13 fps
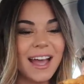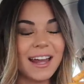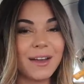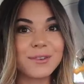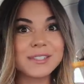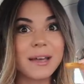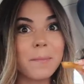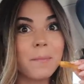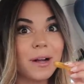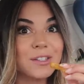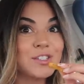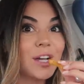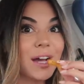And I was like
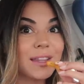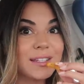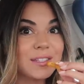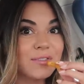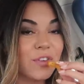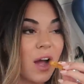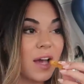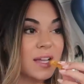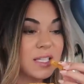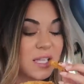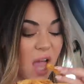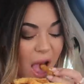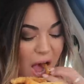munching on these
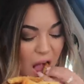fries